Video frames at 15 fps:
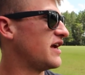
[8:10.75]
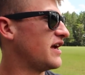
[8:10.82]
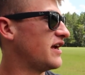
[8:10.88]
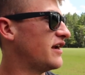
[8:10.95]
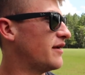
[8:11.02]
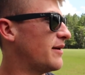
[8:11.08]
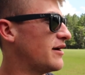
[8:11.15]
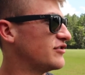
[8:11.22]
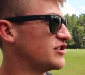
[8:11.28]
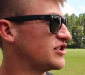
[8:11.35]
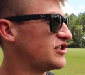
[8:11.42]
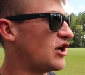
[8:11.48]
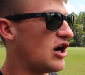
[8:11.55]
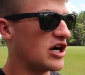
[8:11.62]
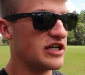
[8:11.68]
and um, I was
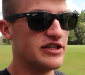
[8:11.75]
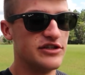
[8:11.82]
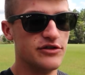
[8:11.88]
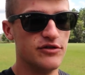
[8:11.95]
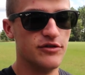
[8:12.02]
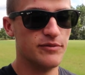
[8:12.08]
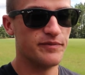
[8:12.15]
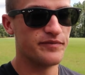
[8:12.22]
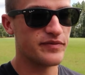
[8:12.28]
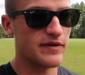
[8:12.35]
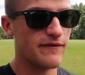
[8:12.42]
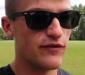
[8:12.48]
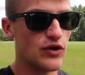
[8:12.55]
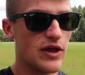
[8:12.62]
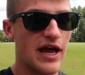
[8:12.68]
just talking to him
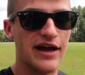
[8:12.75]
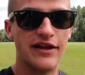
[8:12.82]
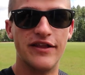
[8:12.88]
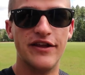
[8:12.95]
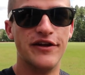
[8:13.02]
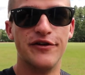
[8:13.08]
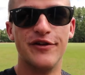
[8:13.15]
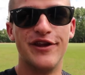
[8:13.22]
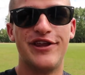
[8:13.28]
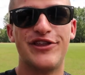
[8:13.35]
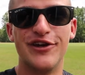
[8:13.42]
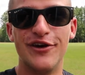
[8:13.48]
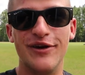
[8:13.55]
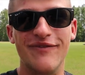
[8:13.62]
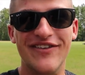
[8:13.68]
for like literally
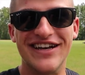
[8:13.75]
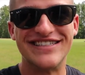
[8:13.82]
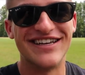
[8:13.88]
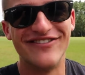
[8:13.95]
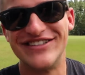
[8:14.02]
30 minutes.